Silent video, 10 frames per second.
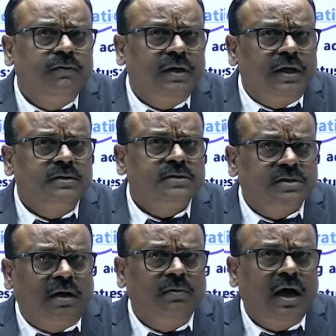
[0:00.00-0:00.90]
in
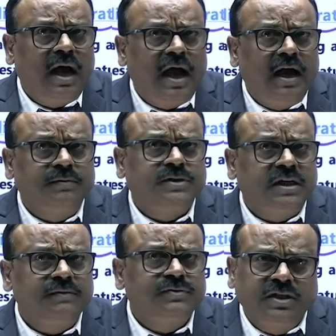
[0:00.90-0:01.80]
some
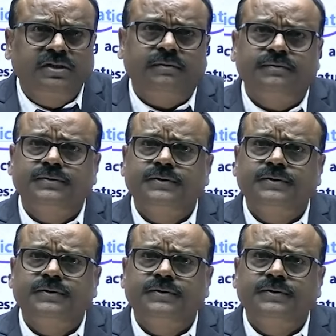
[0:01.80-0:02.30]
administrative systems.